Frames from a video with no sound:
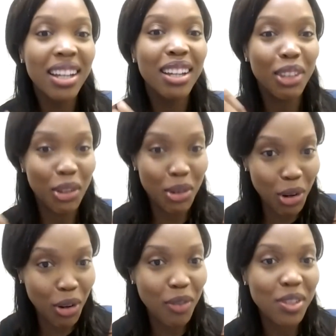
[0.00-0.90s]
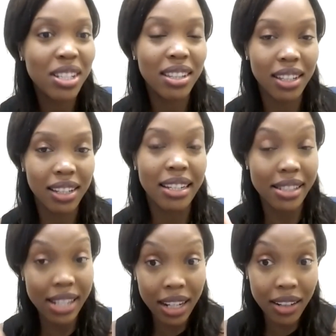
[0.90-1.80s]
the nerves in the
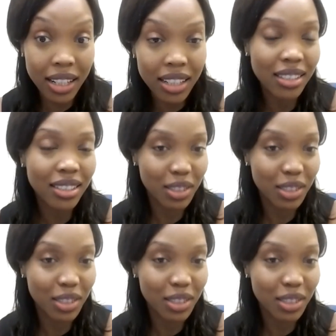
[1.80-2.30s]
enteric